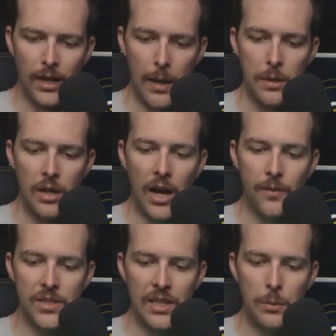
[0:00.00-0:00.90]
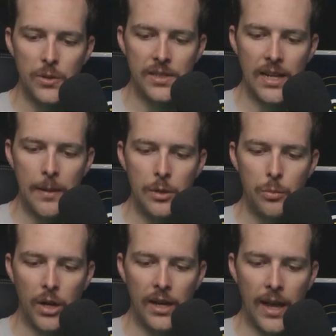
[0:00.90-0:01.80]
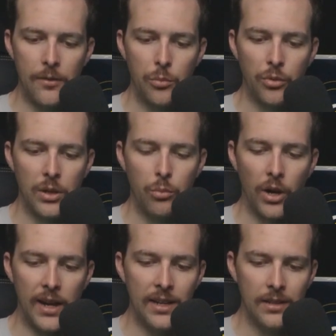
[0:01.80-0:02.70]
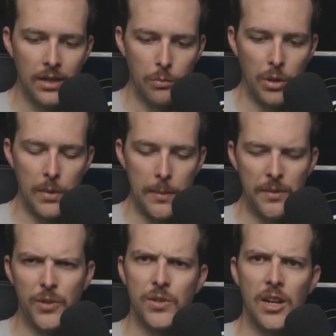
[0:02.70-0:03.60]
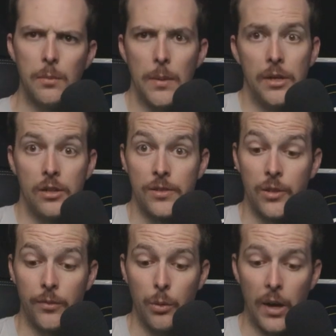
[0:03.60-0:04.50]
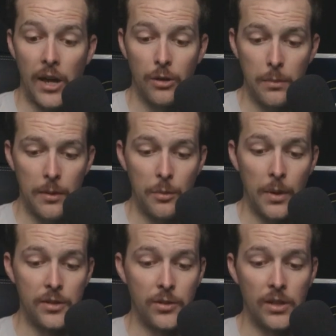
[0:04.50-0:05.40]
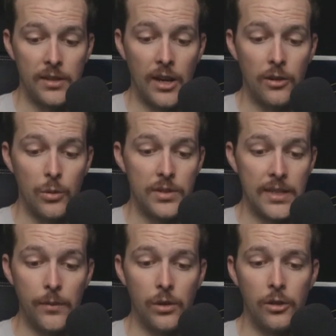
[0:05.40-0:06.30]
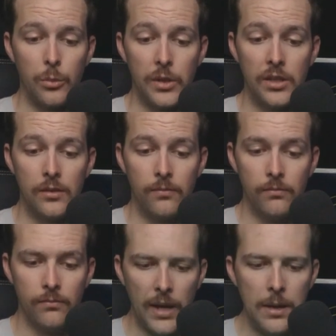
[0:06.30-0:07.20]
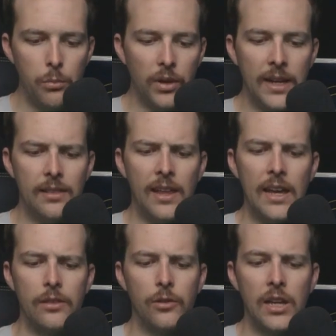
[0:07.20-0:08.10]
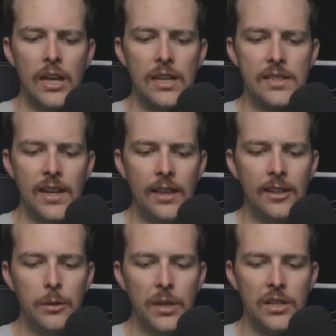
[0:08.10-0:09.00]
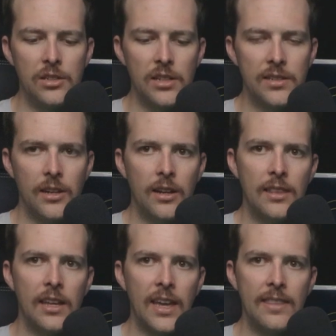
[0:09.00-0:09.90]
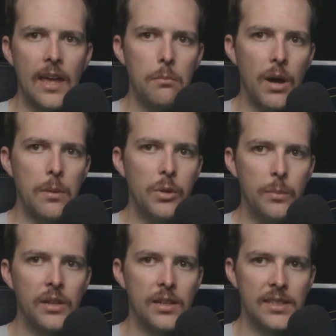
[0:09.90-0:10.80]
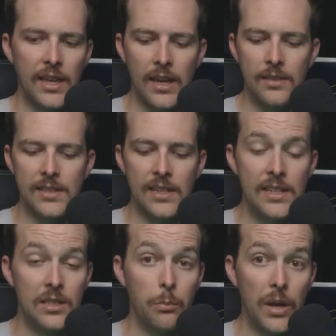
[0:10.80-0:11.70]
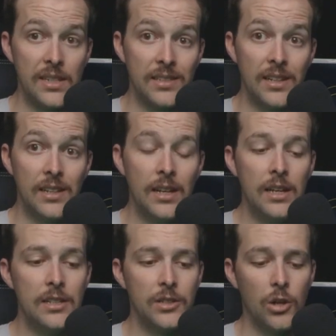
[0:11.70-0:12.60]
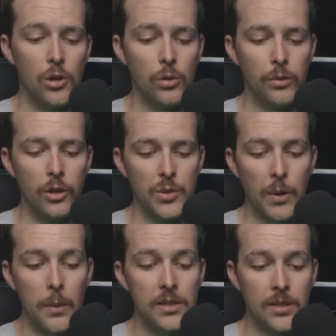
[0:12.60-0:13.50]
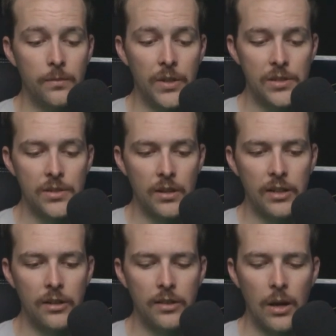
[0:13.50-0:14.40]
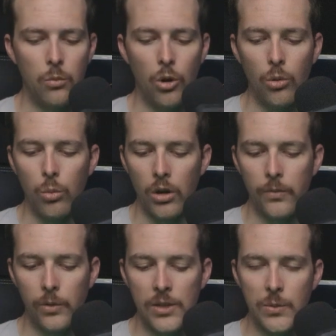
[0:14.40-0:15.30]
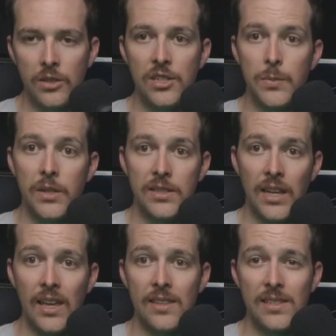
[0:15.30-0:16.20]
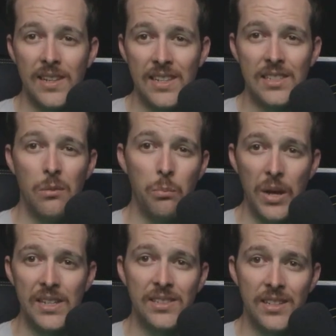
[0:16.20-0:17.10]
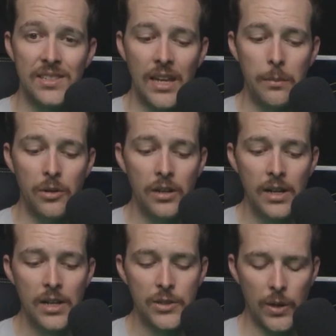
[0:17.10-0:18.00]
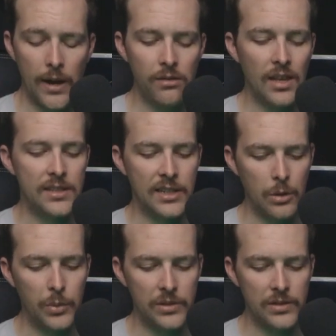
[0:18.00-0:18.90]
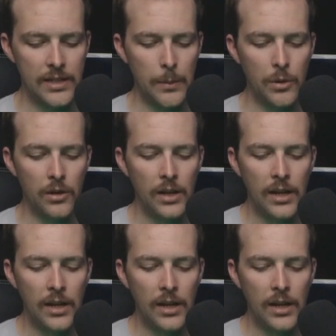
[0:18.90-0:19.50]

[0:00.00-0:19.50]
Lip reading: I mean, obviously, most of the time, you'd probably have it pretty bright, but maybe if you're trying to maybe conserve your battery, maybe by turning it down, it would save it a little bit. Main blade length. Okay, it's not letting me adjust there, and again, that might be because, again, this is a baselit, so there's probably some features on here that won't work for this one, just because, again, this is a baselit saber. So having that Xenopixel saber,